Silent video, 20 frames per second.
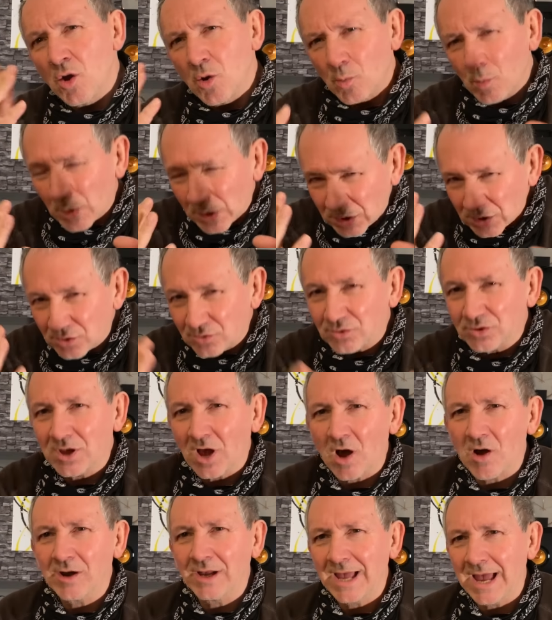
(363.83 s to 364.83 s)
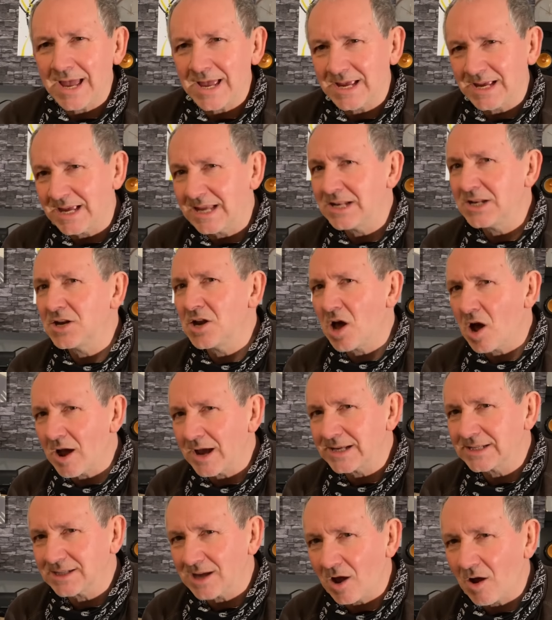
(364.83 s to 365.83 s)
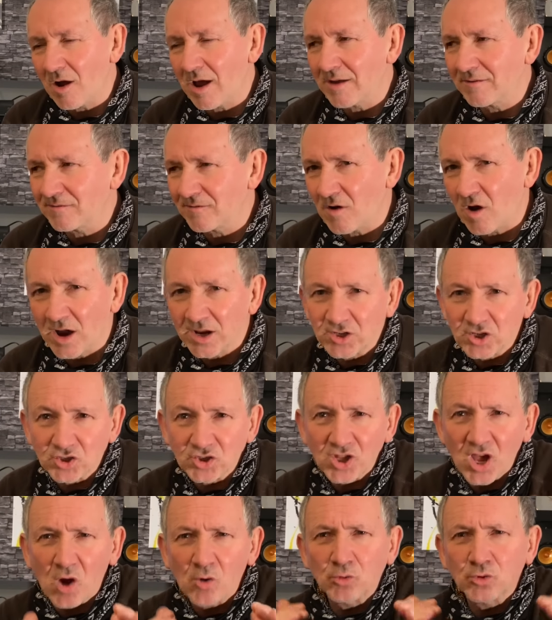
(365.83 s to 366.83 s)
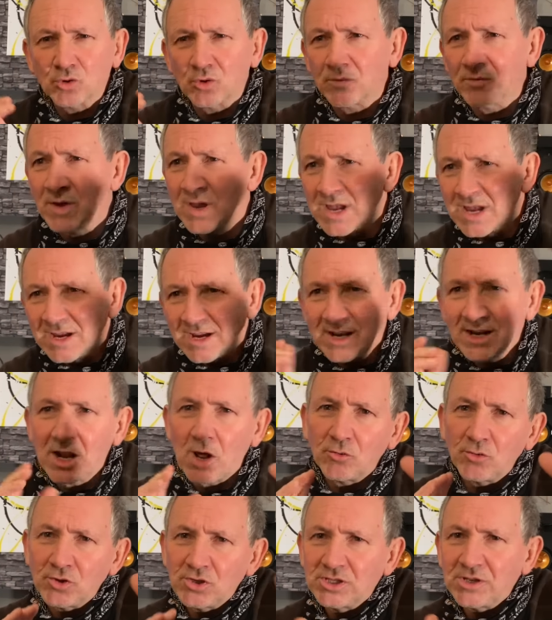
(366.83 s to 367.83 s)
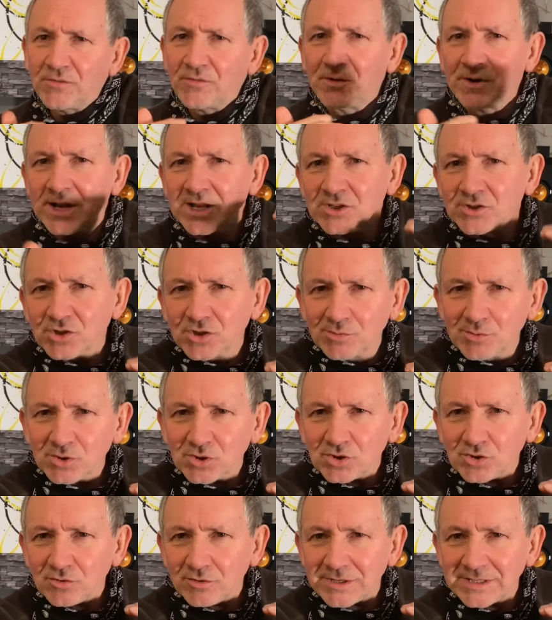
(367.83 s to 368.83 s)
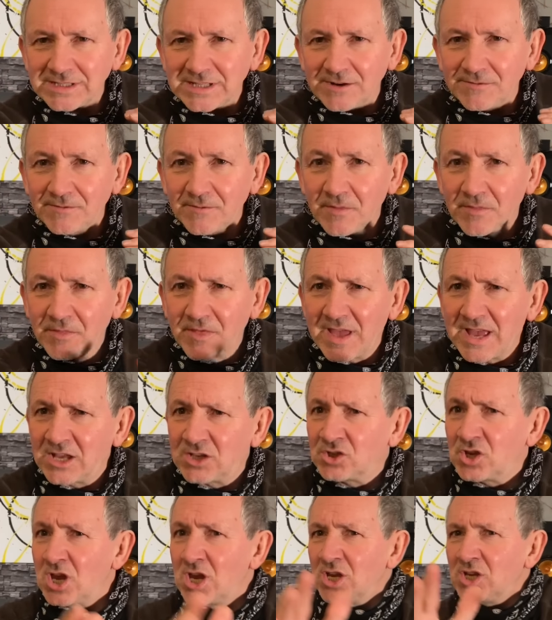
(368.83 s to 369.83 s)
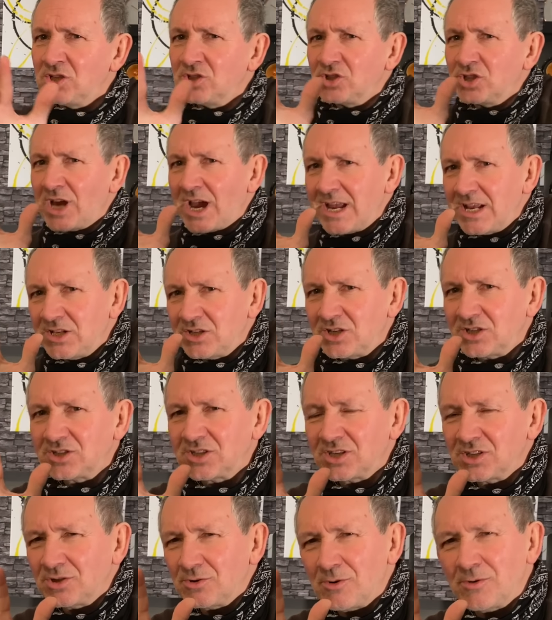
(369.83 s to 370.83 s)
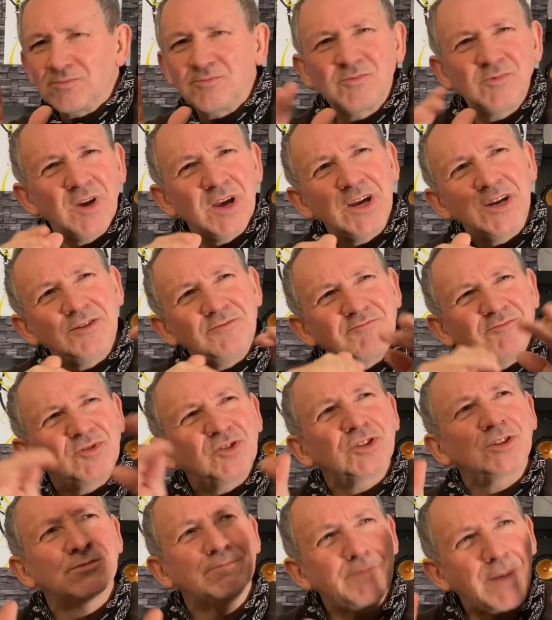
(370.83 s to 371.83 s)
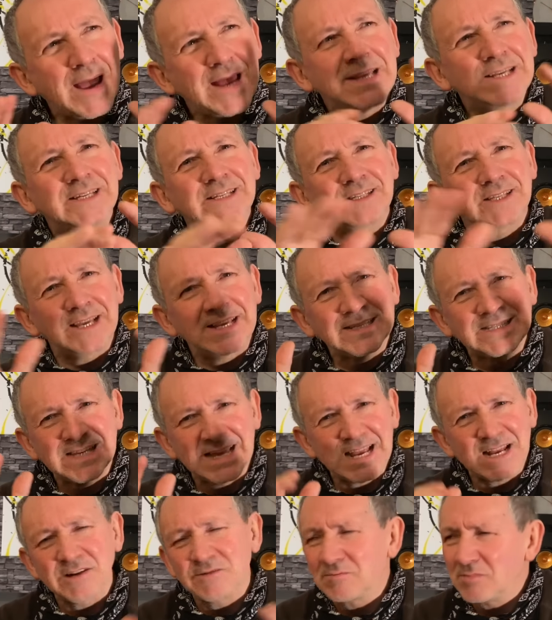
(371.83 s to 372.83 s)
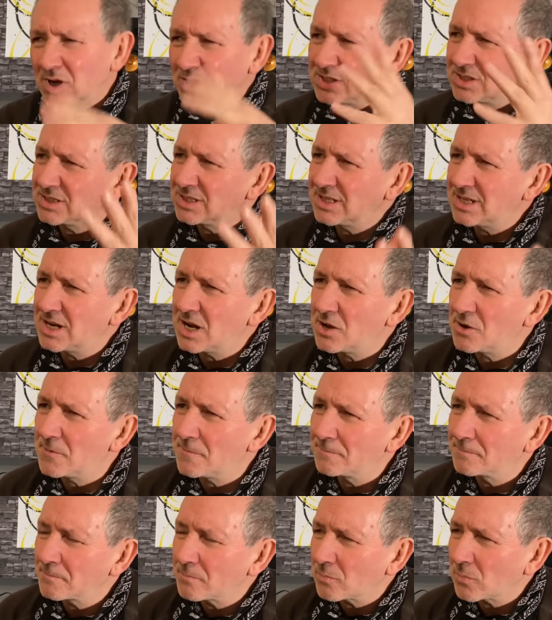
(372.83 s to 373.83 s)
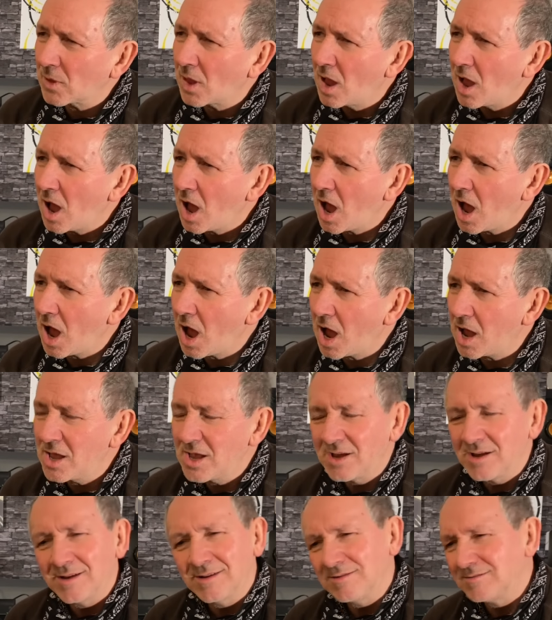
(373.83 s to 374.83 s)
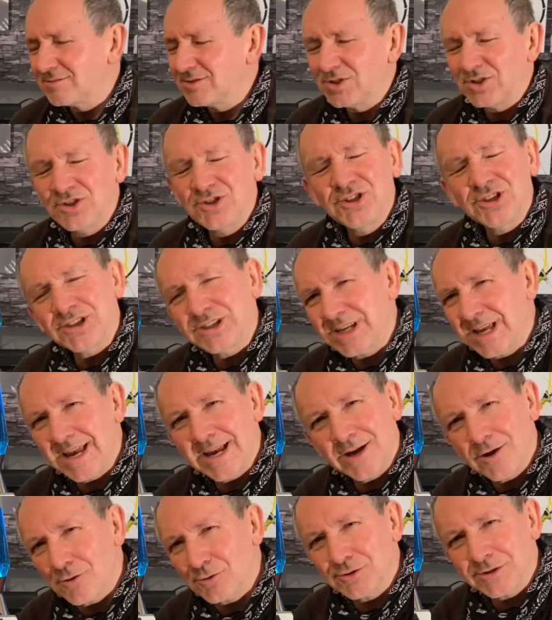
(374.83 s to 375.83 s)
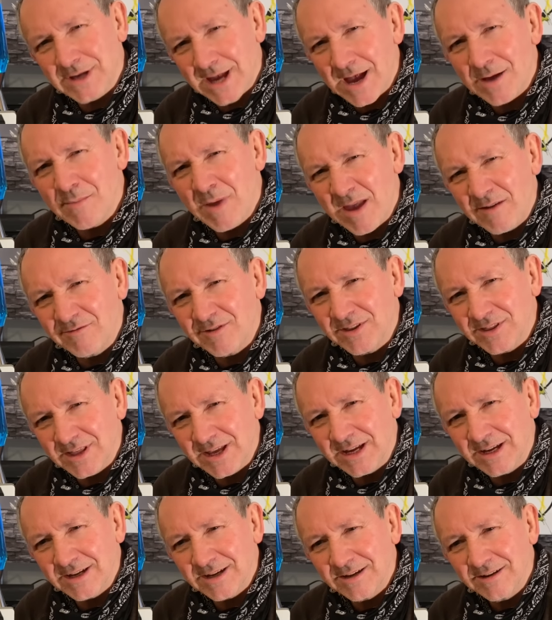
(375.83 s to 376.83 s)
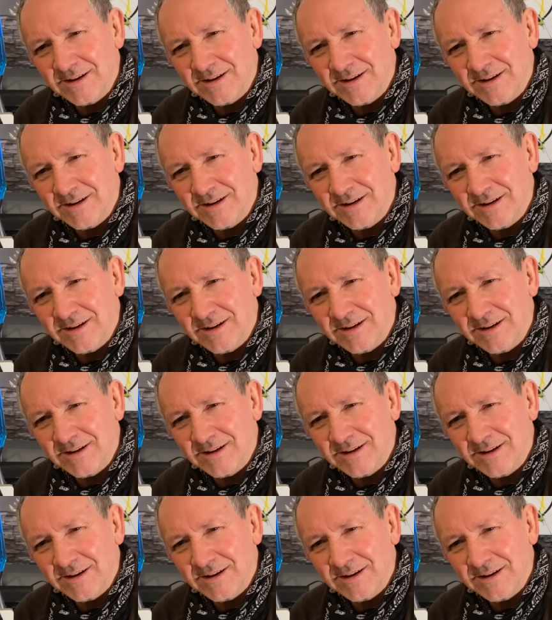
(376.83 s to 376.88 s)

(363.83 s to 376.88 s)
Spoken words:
which you start getting in nice hi-fi, just the whole sort of, you know, the different instruments doing different things changes the sort of space that's in. But, you know, you just hear goddamn everything.